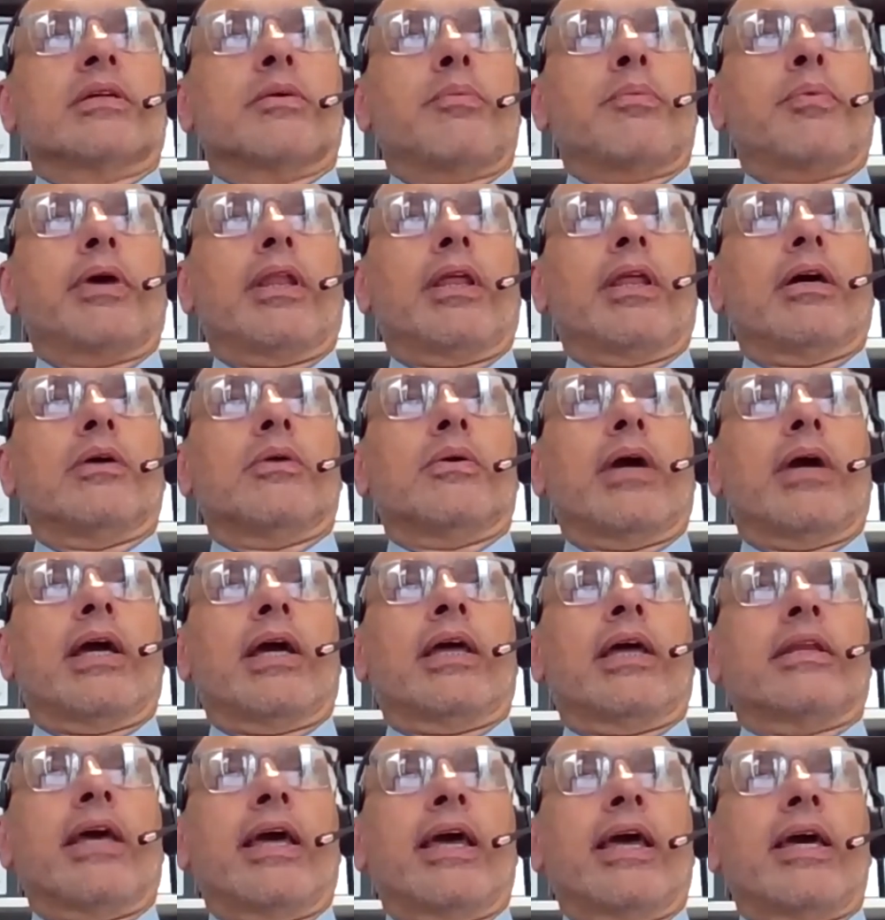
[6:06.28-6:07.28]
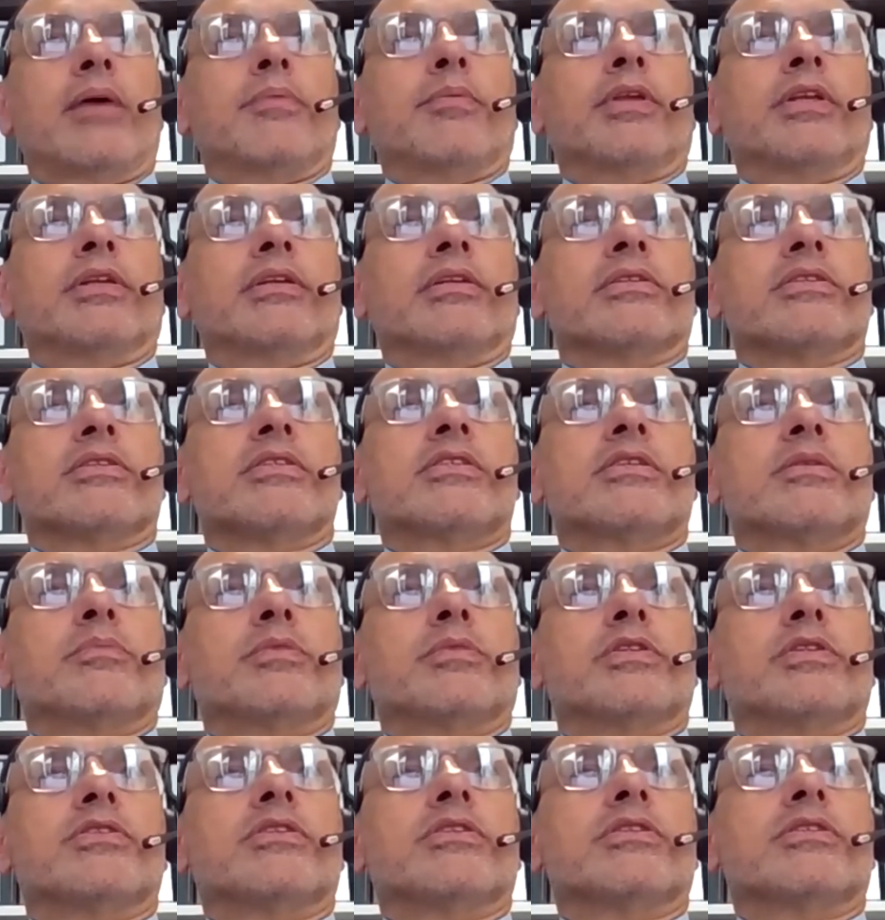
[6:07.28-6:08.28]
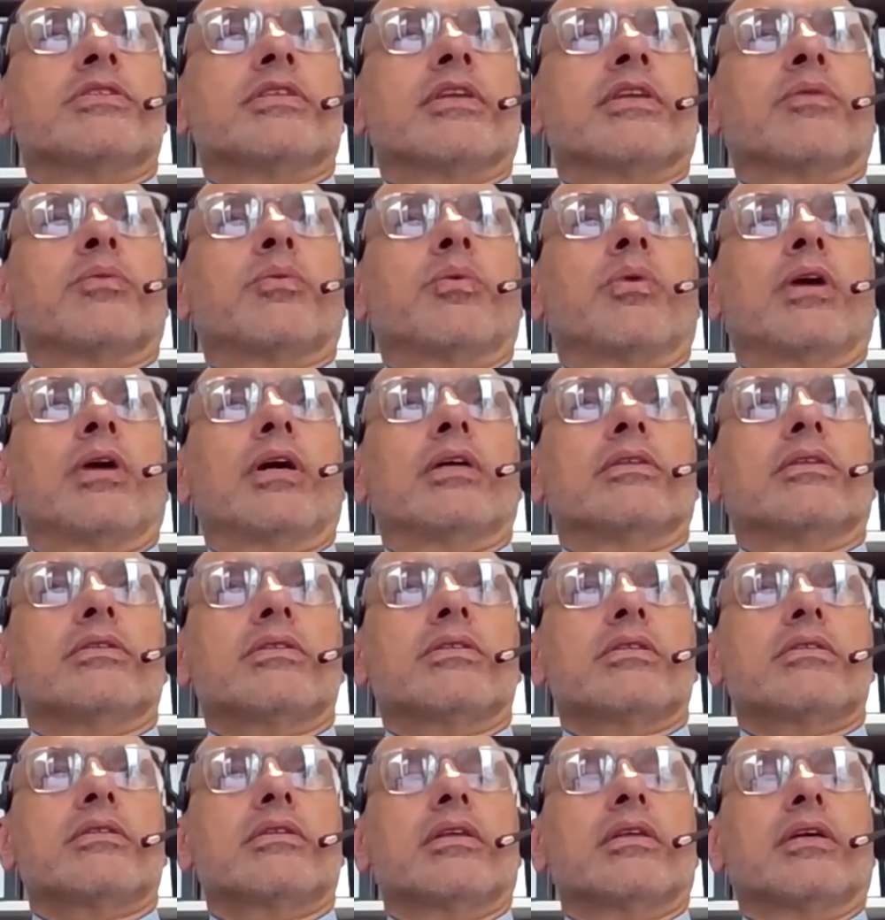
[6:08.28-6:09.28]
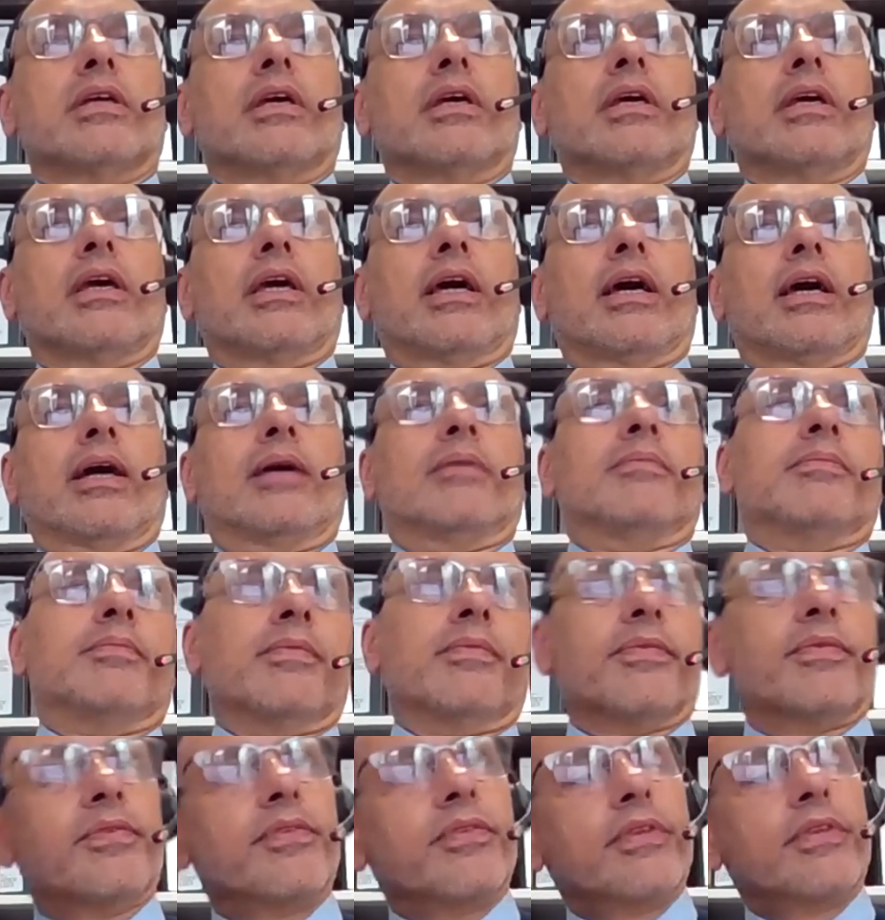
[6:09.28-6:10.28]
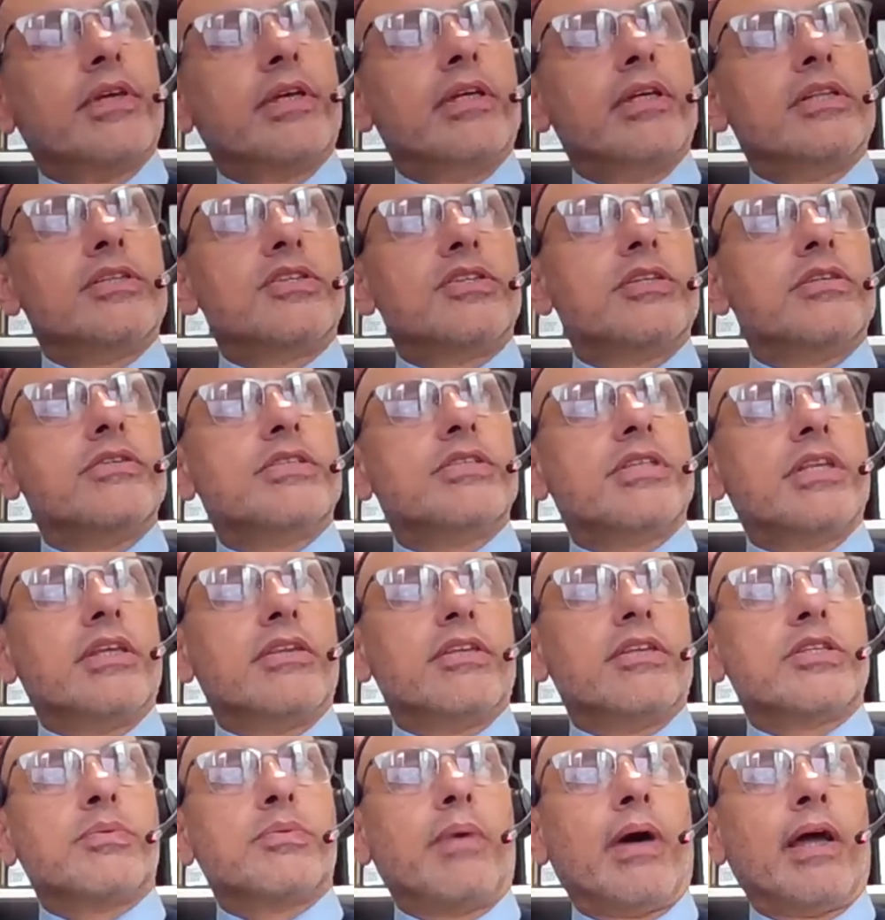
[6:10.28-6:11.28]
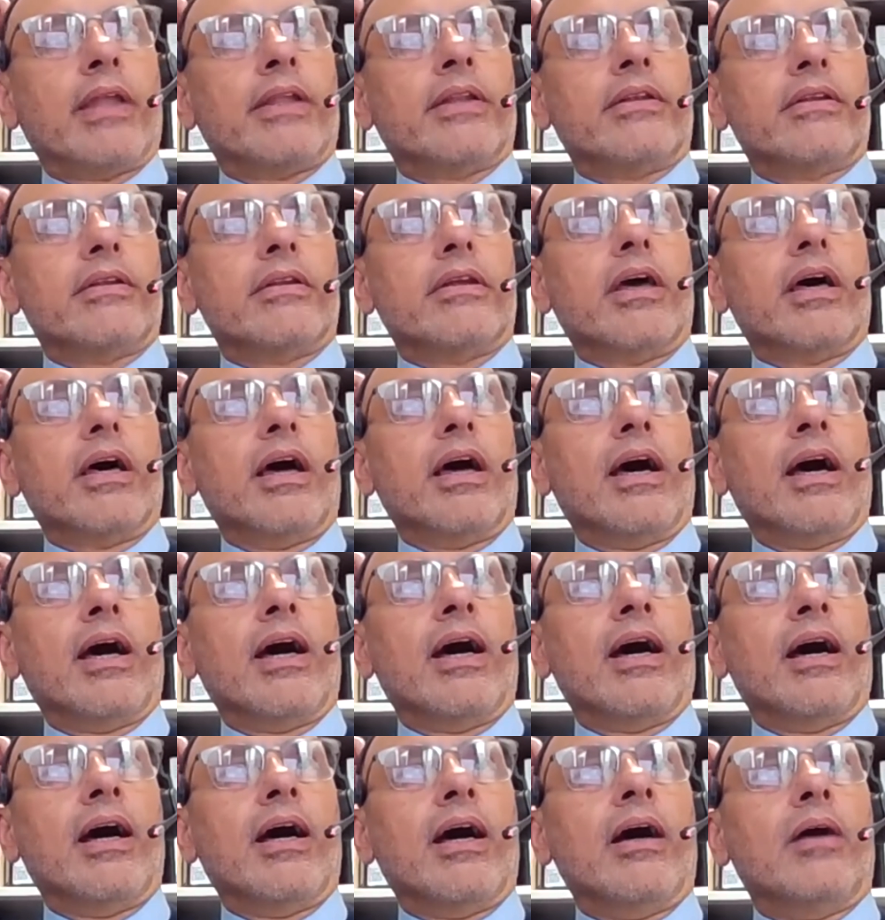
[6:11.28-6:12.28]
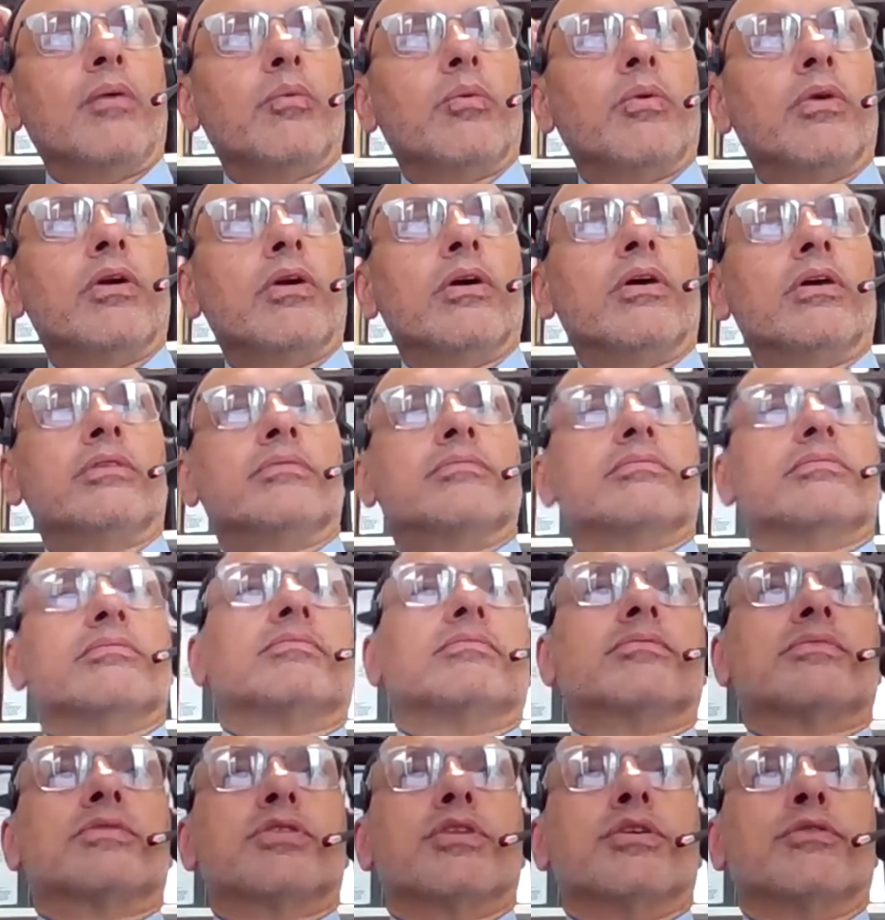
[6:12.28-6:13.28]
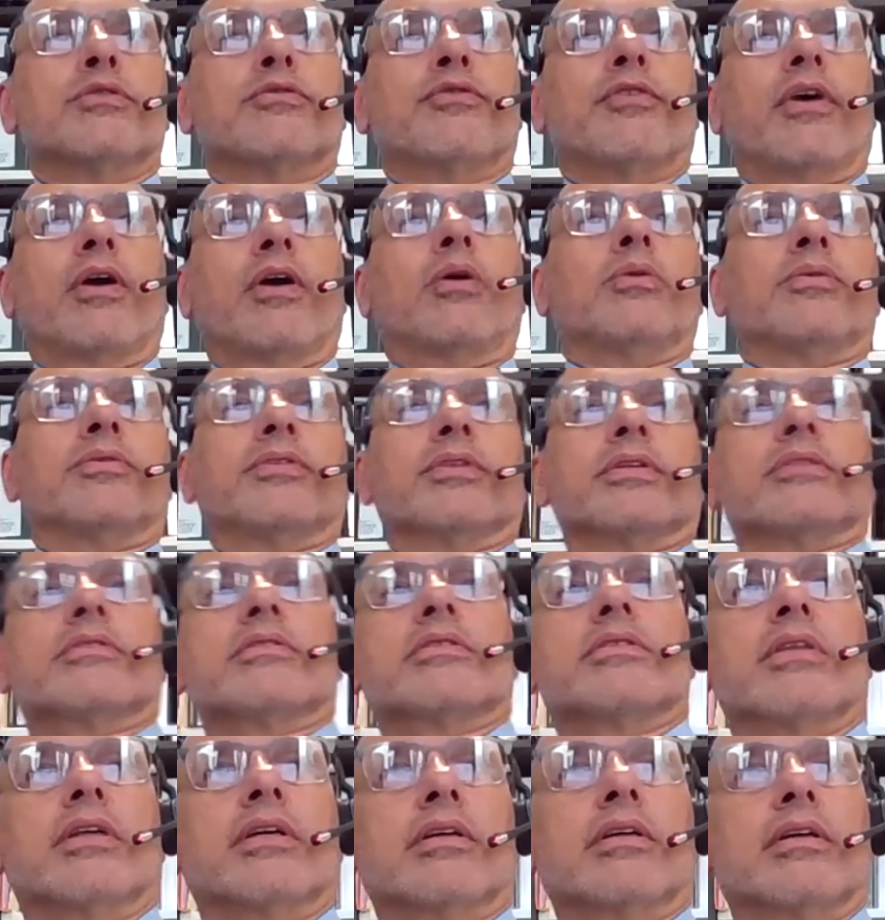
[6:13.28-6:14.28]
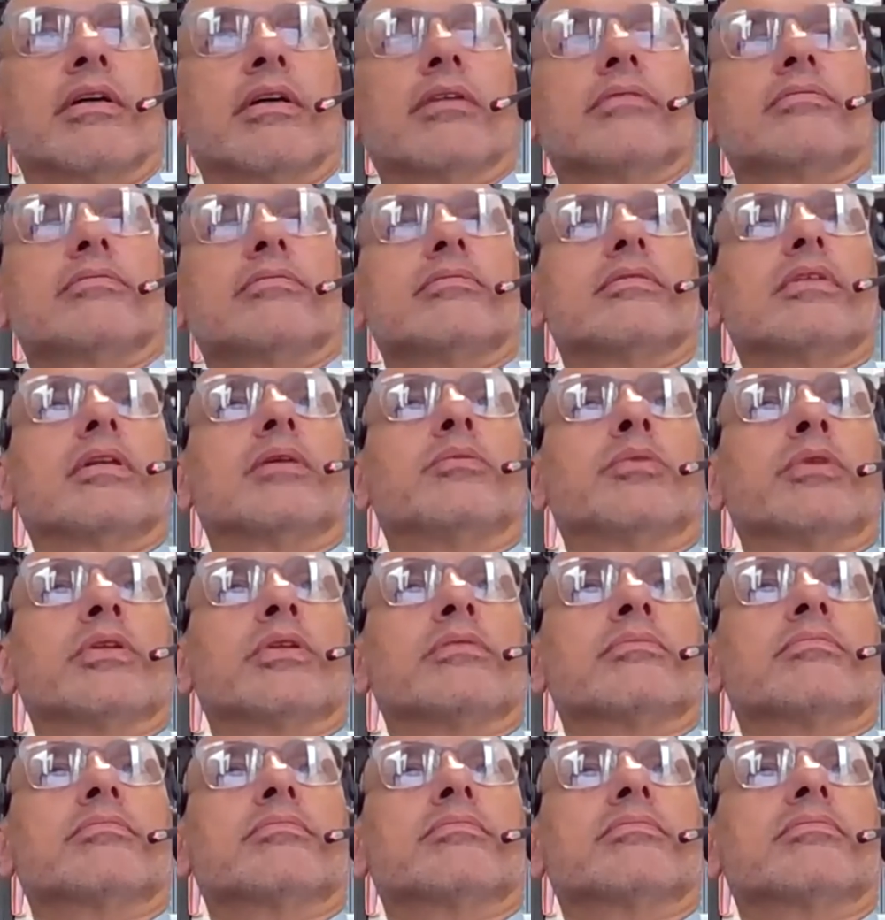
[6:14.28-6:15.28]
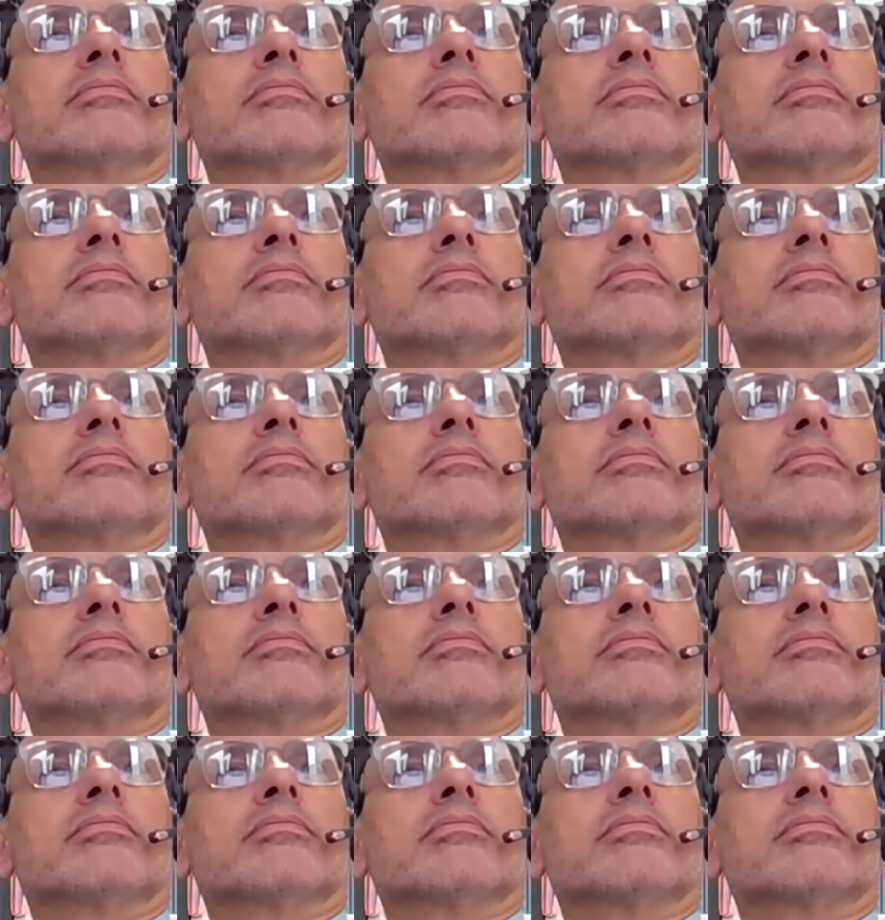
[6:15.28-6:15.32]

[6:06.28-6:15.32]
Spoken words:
Capello and Hammond and Simmons, New South Wales. The issues in this one were twofold that I want to